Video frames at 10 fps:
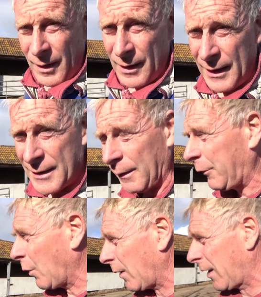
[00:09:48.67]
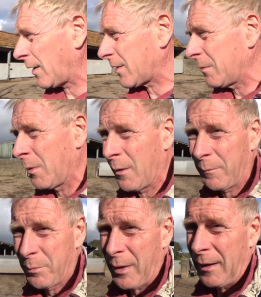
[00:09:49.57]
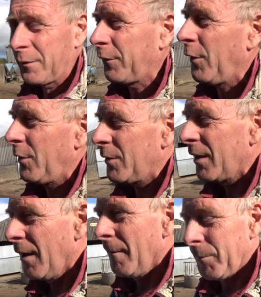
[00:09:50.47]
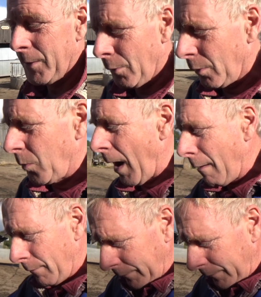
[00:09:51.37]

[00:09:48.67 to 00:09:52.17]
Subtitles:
at least if you're a customer of British food, you're aware